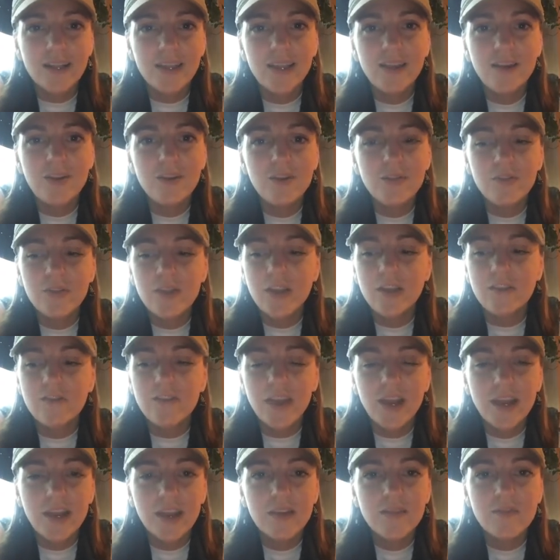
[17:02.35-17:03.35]
He knew that
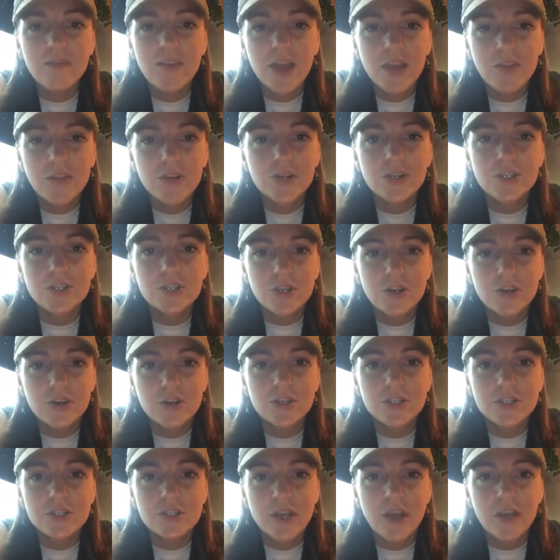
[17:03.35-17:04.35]
if any of the other
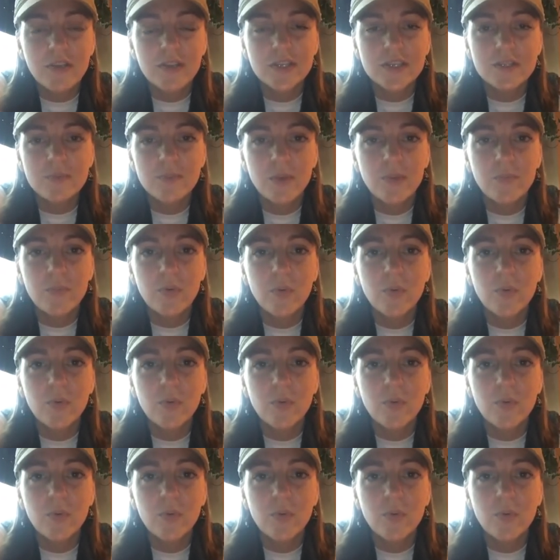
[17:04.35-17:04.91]
jurors thought these people